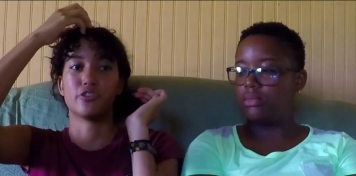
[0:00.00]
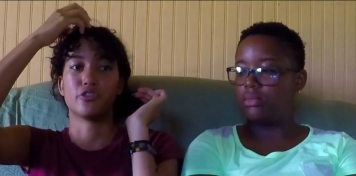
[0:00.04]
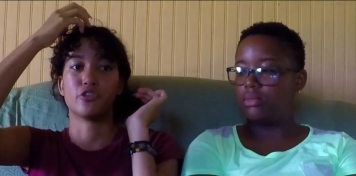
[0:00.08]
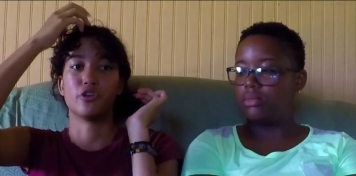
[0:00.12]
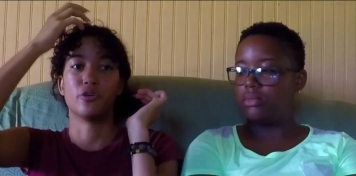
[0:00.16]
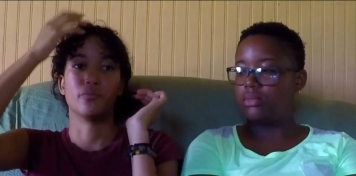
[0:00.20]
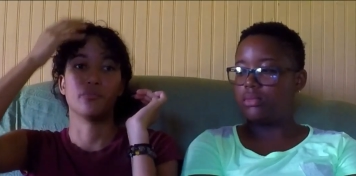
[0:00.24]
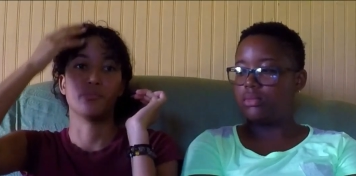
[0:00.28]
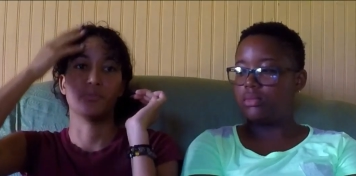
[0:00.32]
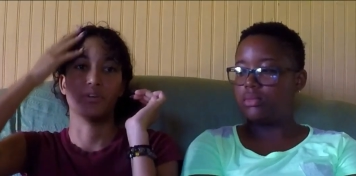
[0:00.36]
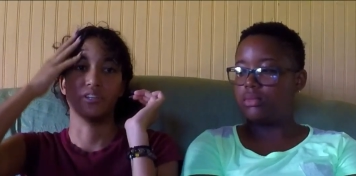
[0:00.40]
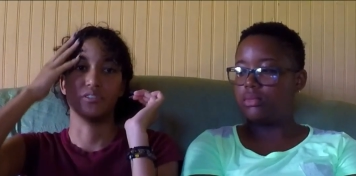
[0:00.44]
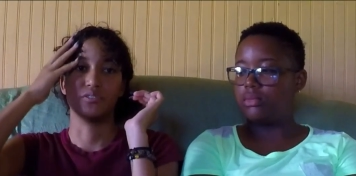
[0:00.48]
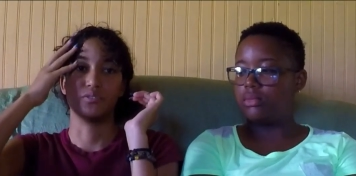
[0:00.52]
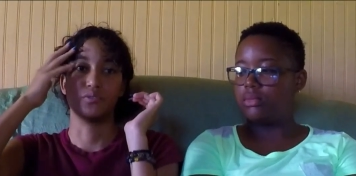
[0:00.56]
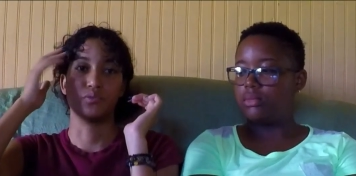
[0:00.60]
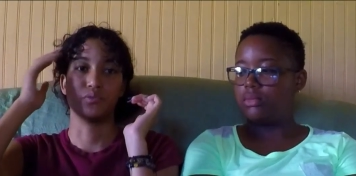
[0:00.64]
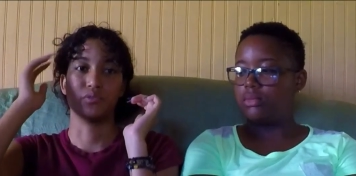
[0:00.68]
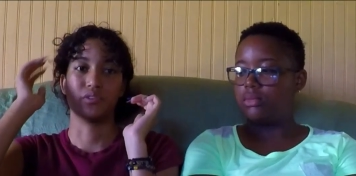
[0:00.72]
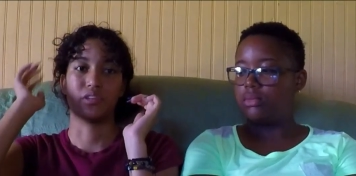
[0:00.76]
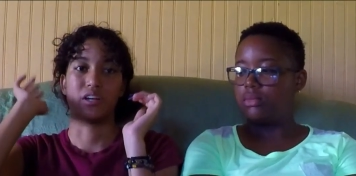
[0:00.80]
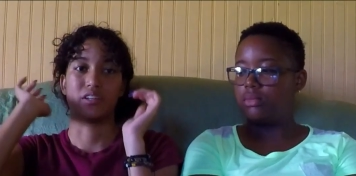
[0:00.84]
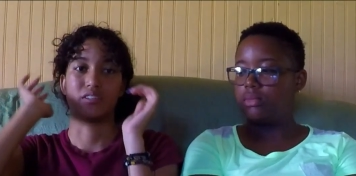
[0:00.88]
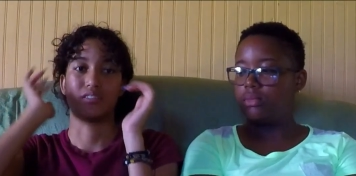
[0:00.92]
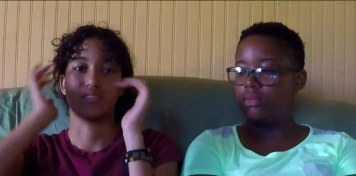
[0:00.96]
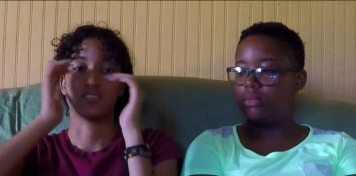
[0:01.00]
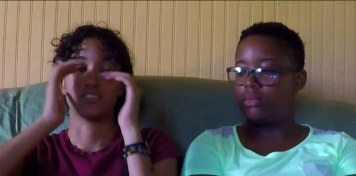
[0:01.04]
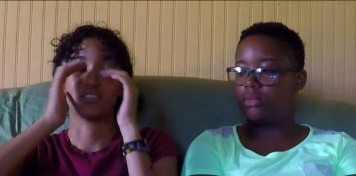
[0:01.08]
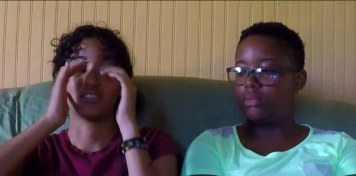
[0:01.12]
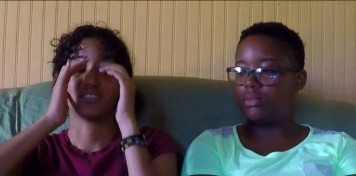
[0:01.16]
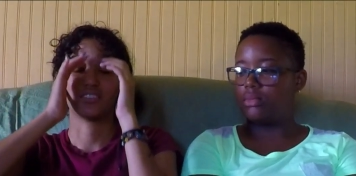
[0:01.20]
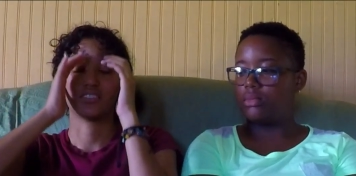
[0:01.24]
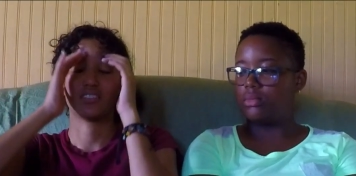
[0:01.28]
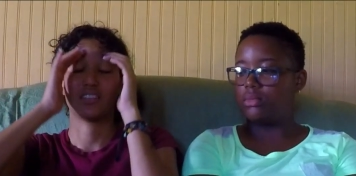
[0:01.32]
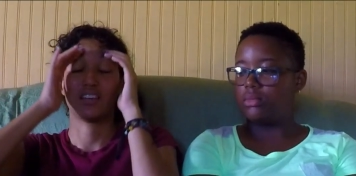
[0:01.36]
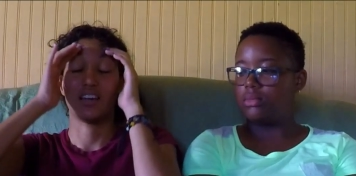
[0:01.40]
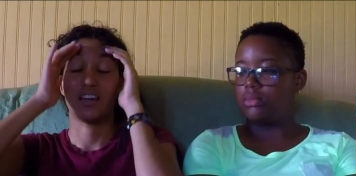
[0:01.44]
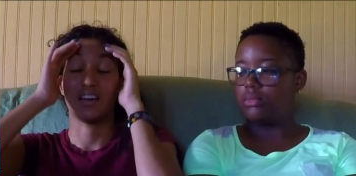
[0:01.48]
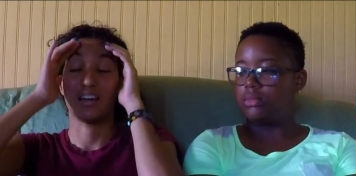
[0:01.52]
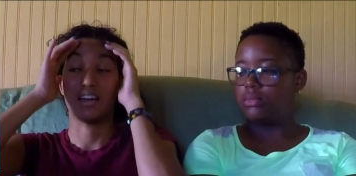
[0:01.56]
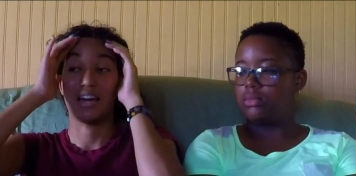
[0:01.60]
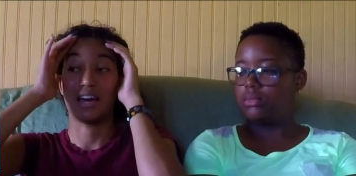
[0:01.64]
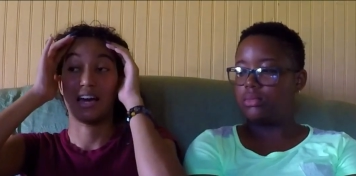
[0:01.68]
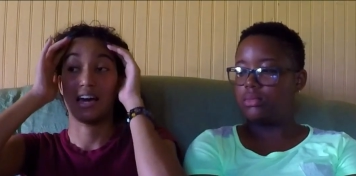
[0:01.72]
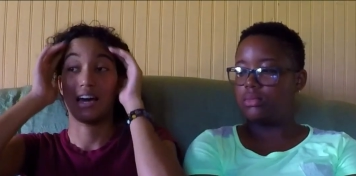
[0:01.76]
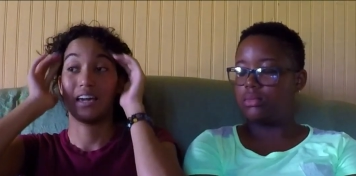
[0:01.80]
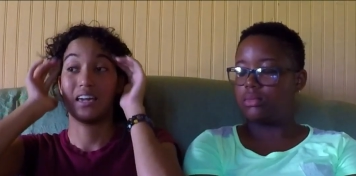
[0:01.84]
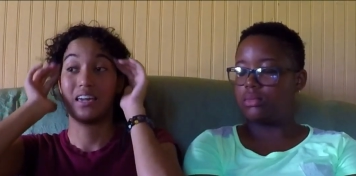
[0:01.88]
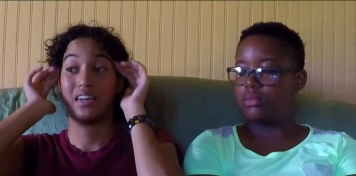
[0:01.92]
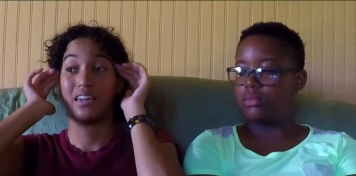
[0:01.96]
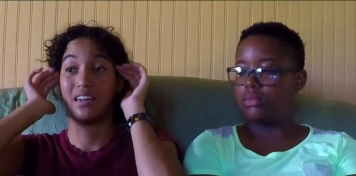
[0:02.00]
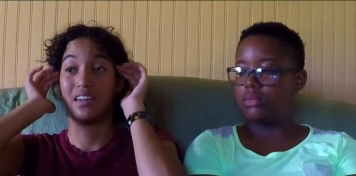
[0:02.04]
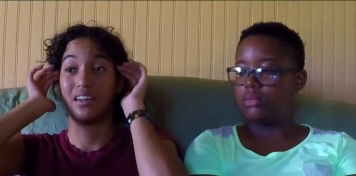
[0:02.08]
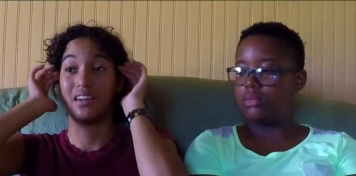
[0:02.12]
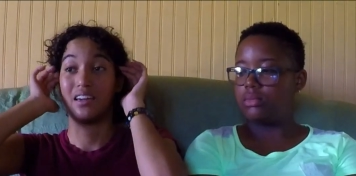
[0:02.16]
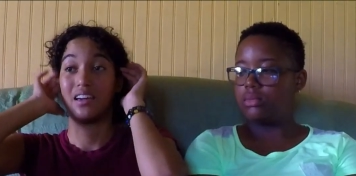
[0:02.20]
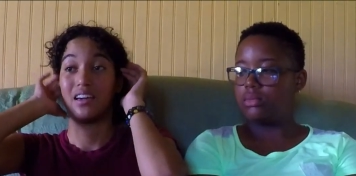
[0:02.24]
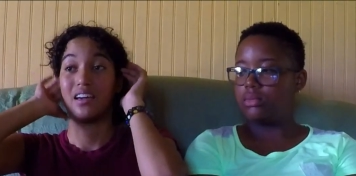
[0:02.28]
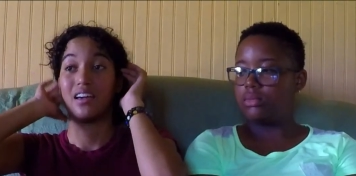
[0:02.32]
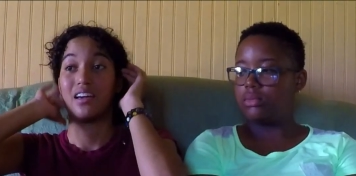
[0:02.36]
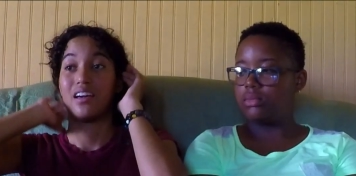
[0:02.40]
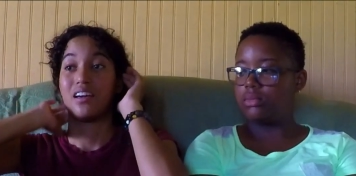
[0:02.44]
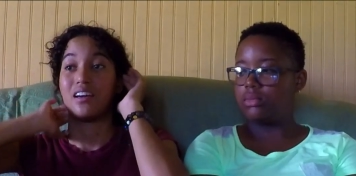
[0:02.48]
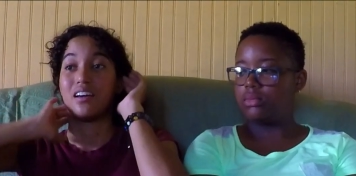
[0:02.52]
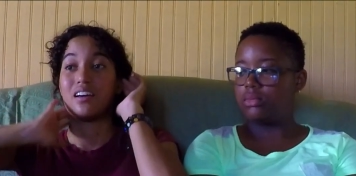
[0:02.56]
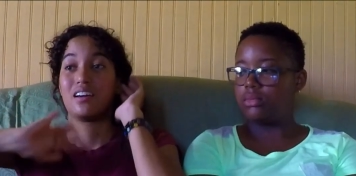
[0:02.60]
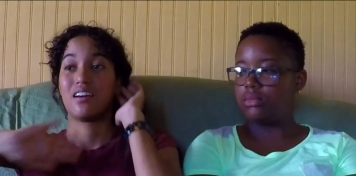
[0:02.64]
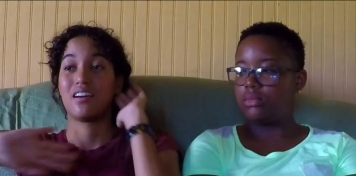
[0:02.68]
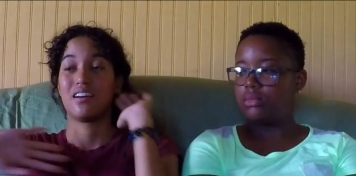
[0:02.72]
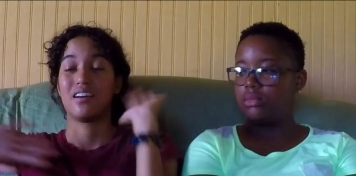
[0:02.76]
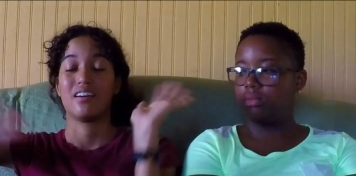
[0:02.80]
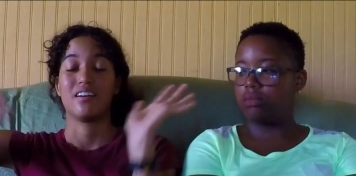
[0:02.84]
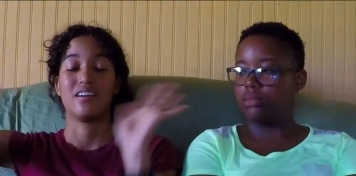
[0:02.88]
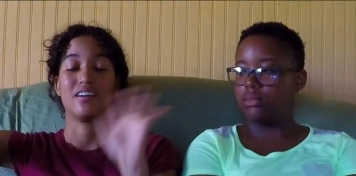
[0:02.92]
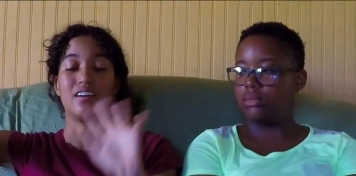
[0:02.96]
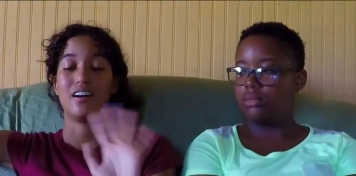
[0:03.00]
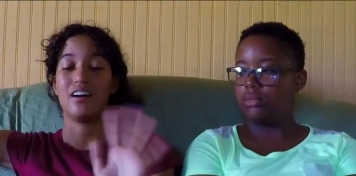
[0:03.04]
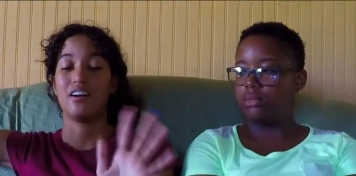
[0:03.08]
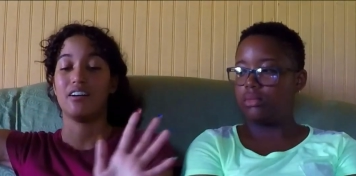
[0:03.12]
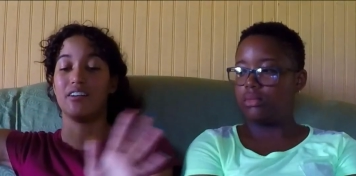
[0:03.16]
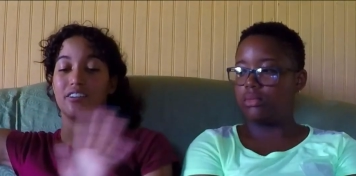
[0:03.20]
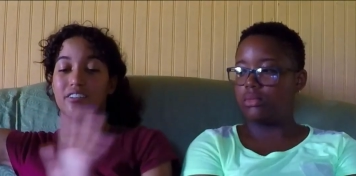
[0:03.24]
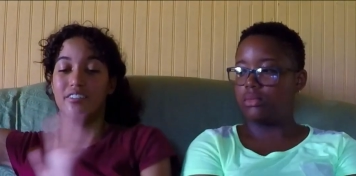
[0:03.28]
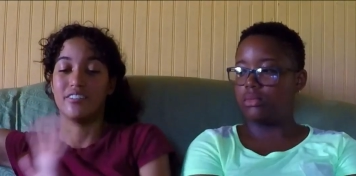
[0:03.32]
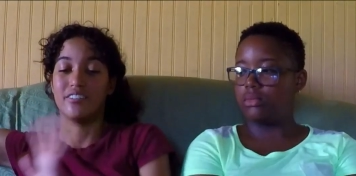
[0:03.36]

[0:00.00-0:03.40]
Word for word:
Speaker 1: compared to that. Cause like I, uh oh,